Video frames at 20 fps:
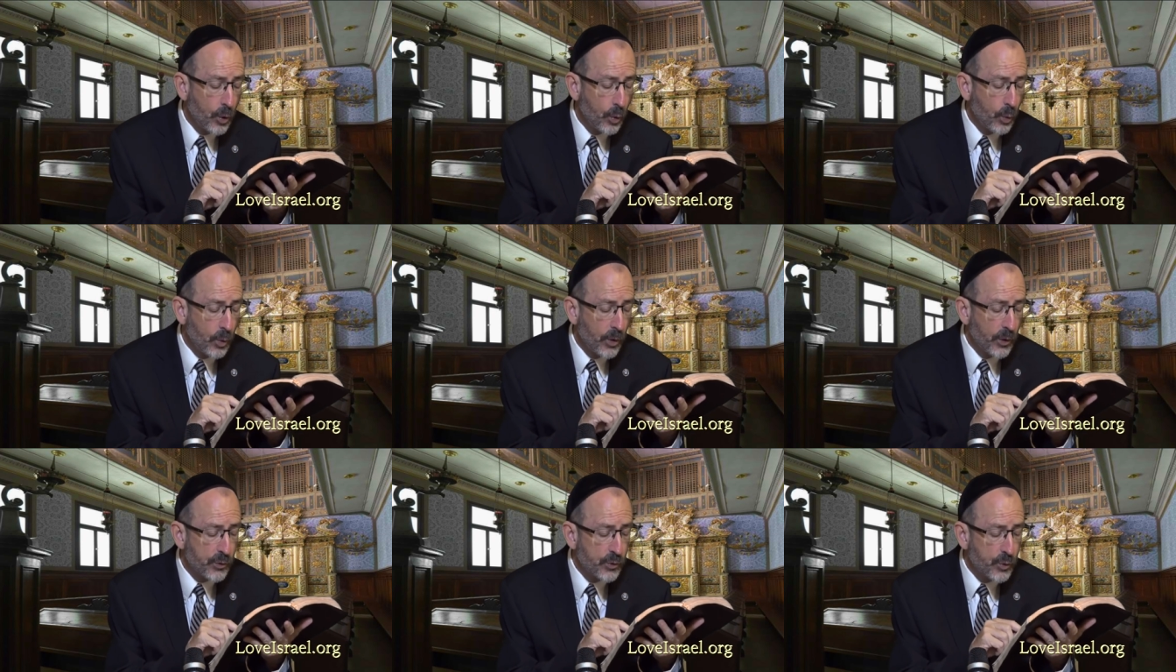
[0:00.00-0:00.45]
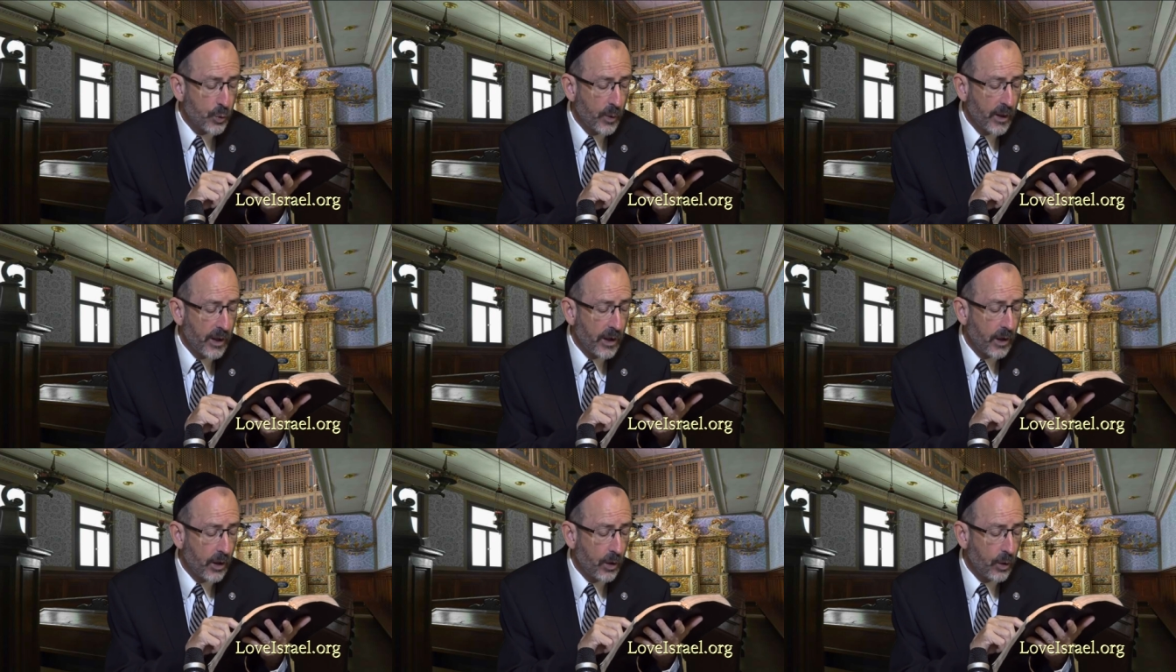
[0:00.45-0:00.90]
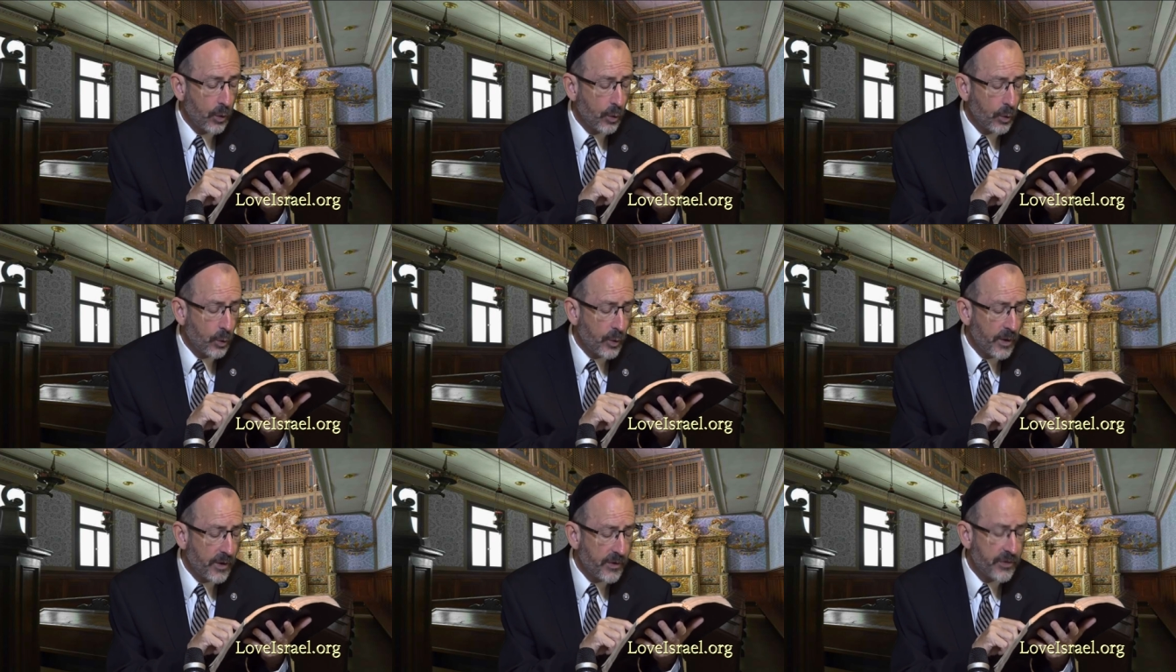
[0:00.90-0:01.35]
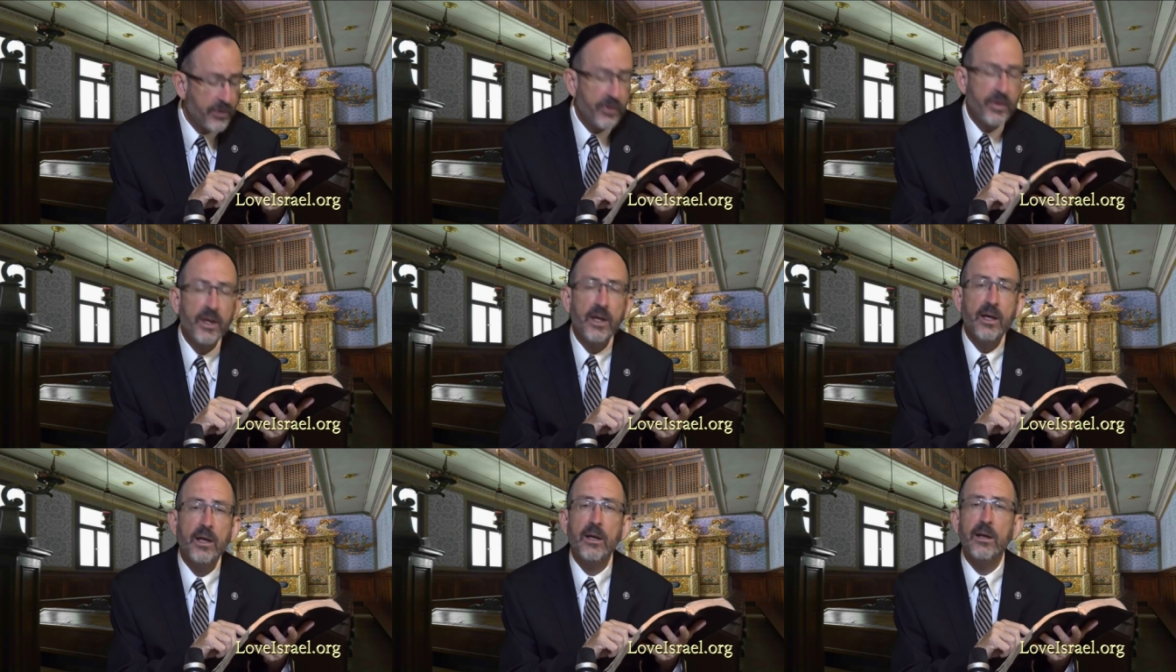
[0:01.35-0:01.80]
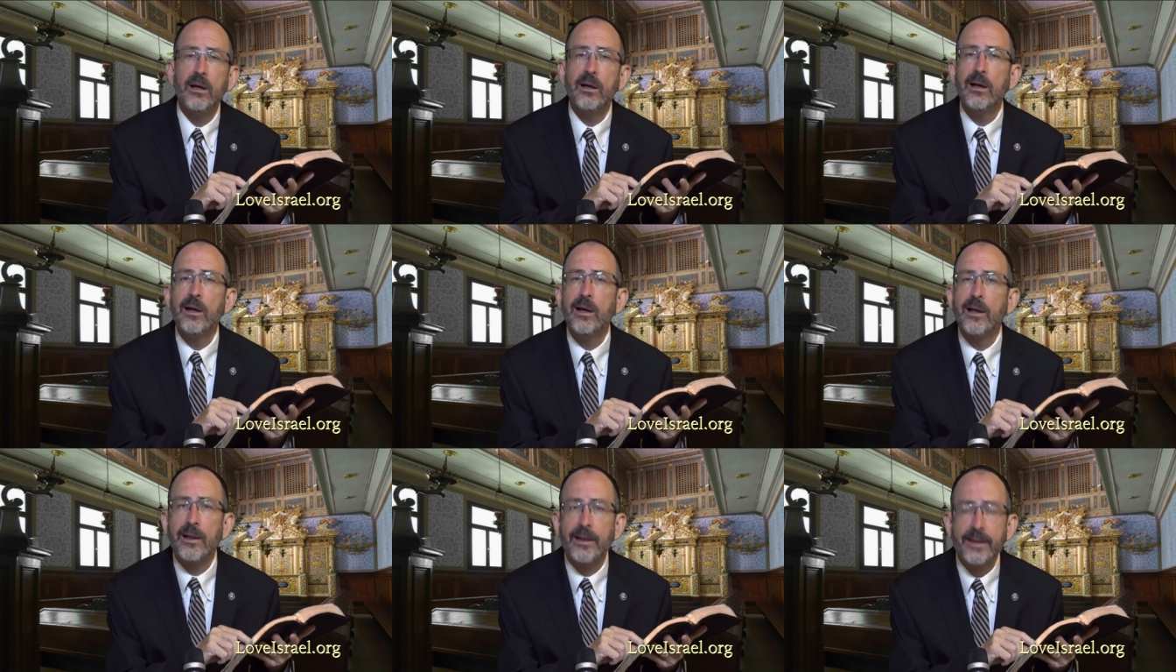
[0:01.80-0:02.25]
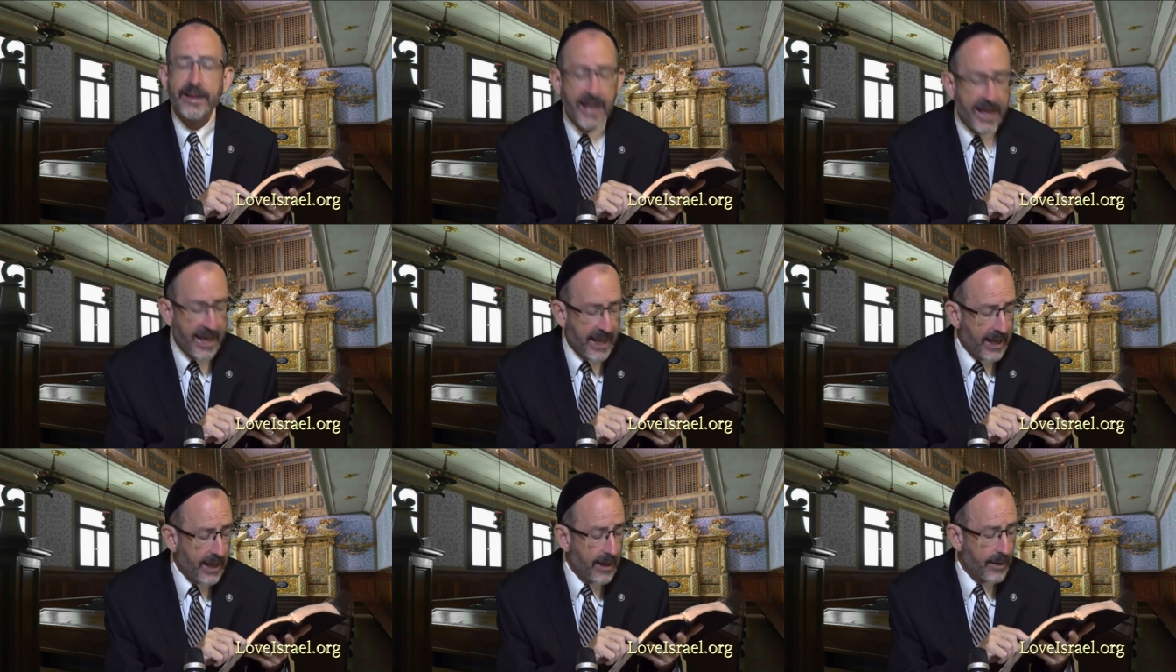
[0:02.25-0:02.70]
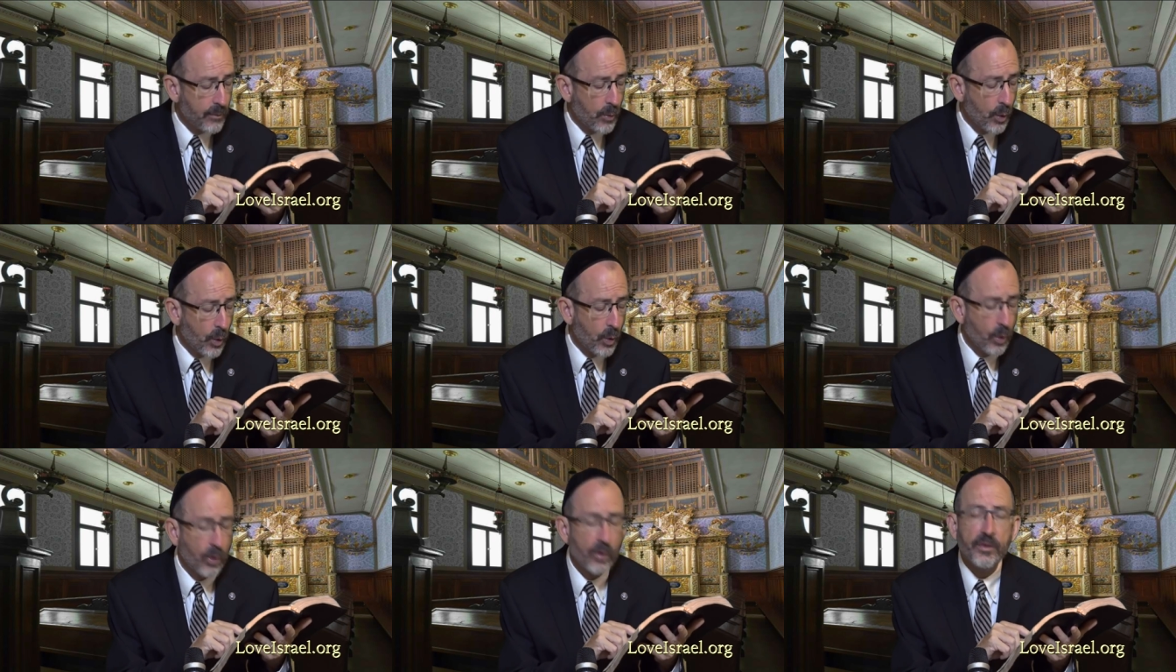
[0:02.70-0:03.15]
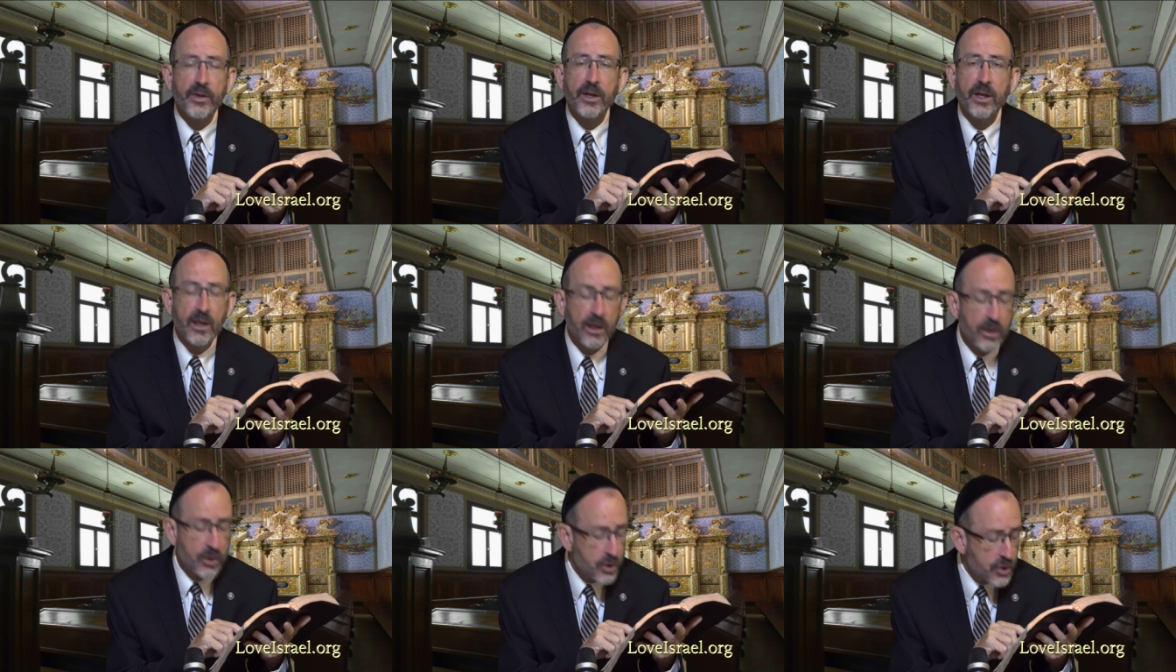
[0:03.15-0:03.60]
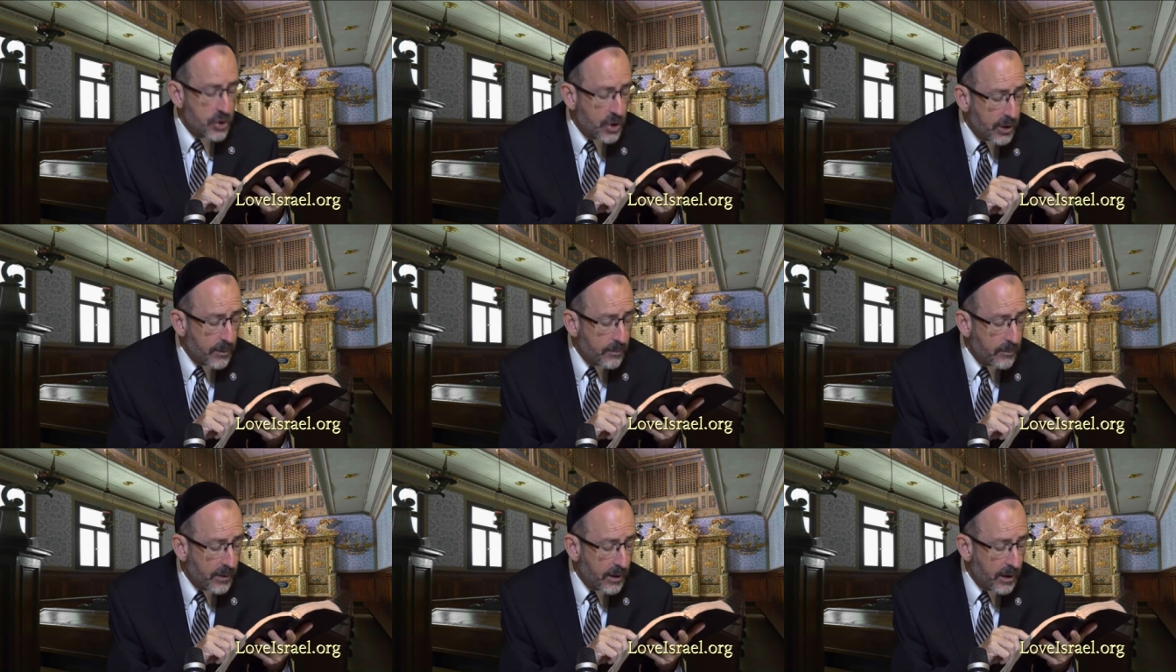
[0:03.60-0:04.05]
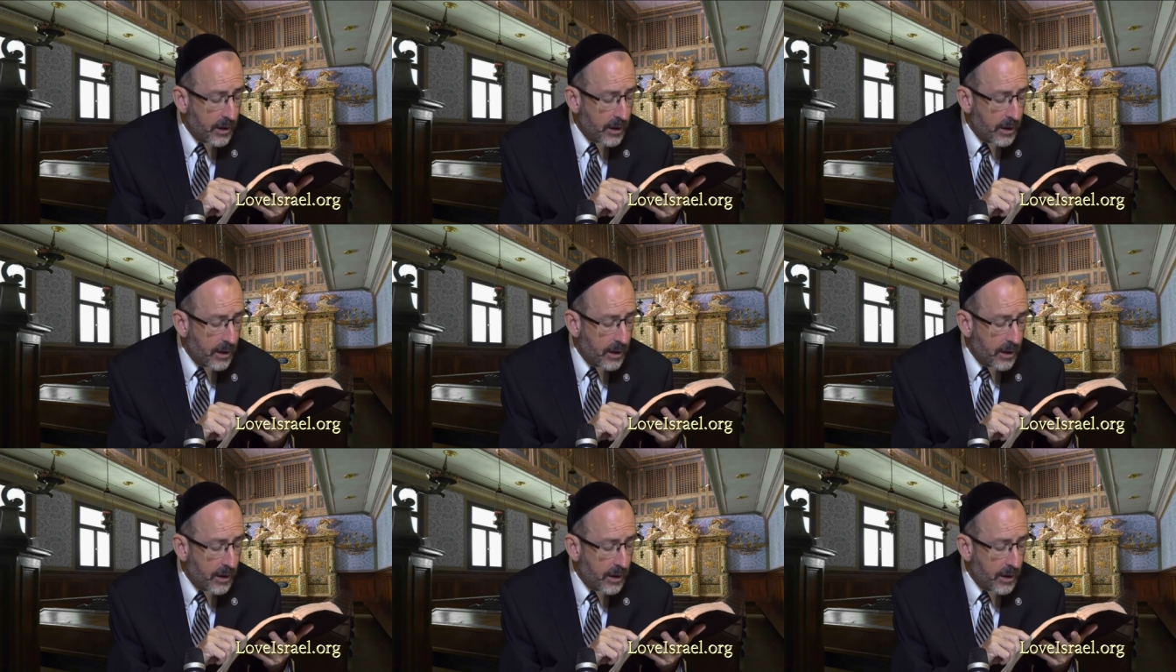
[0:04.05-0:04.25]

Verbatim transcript: will dwell with the lamb or the sheep.